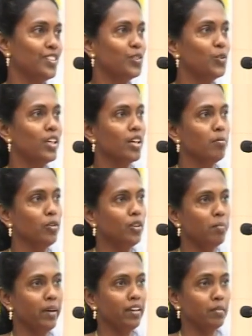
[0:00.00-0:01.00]
knowing about
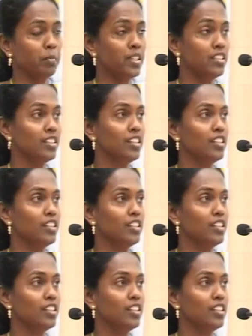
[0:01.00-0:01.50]
their personal